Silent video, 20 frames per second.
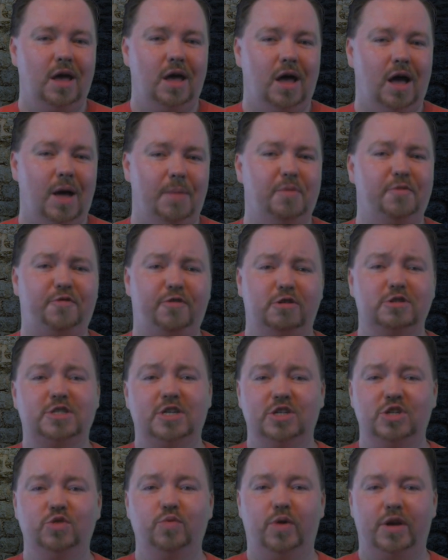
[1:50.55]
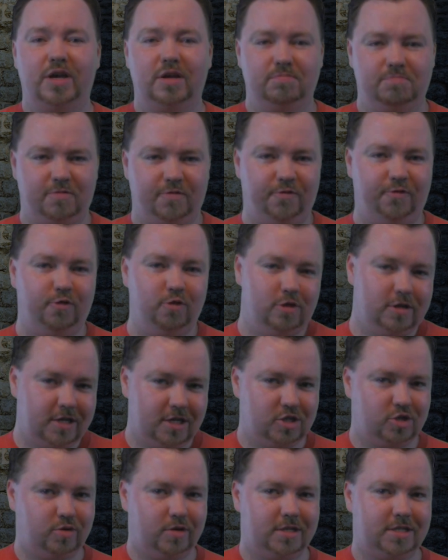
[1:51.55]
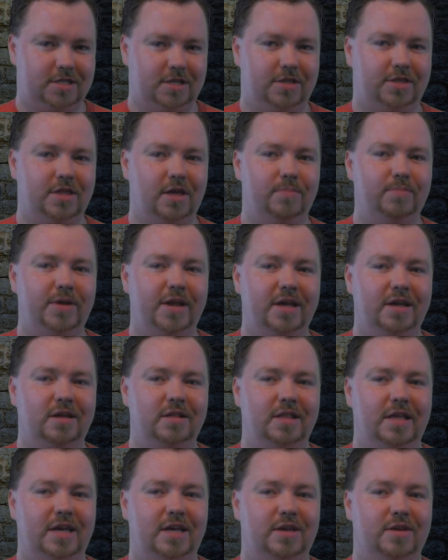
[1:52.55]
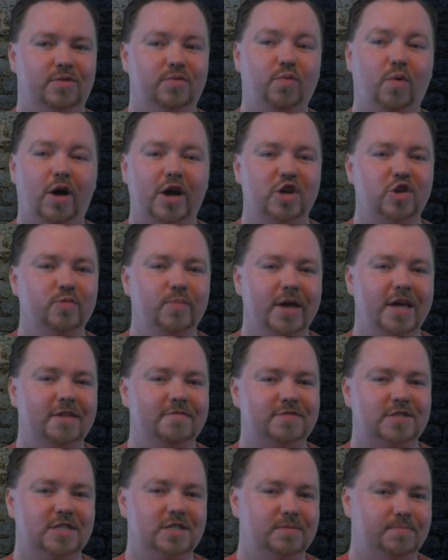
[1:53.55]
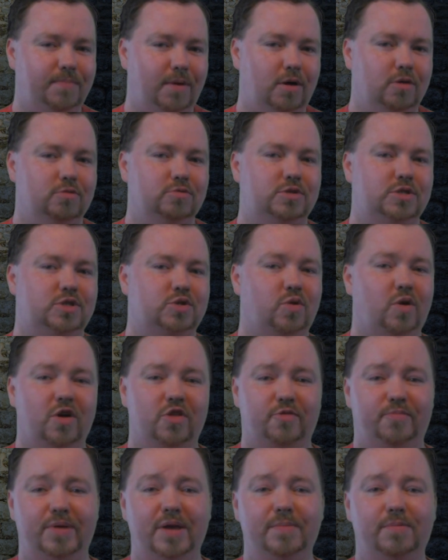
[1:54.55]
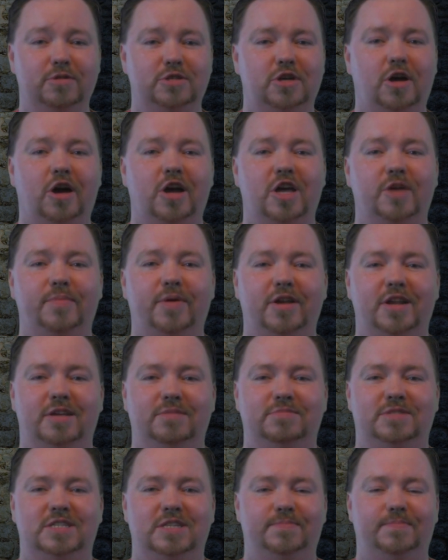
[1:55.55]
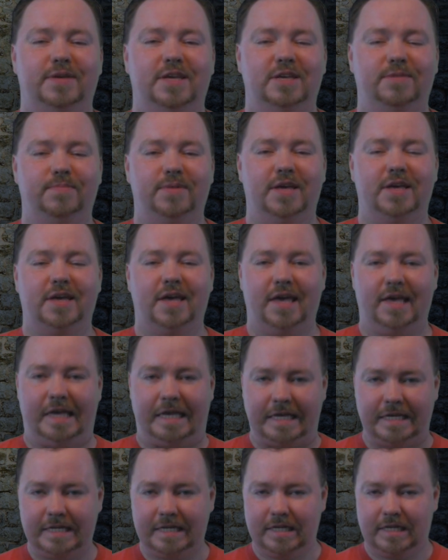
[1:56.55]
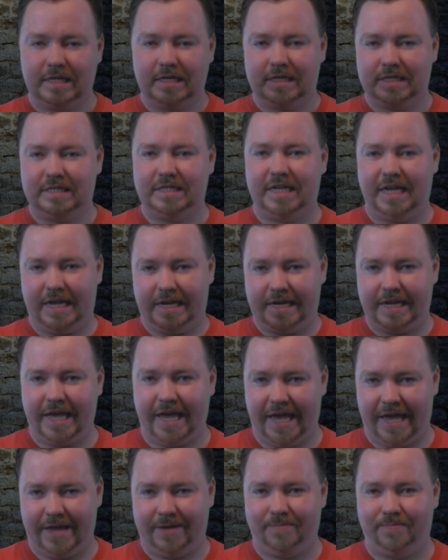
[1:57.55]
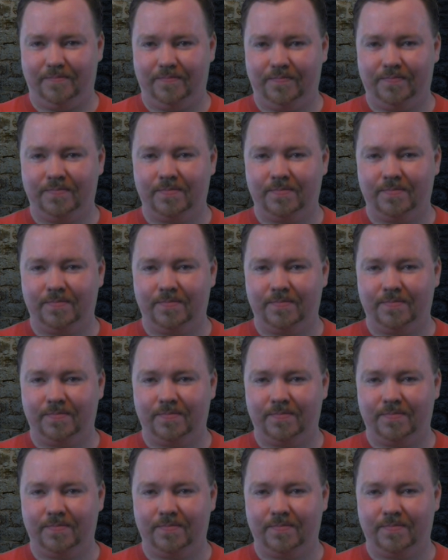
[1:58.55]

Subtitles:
But first, I do want to fully address the thumbnail and why you may have seen posts or other people talking about MCP being a dead game.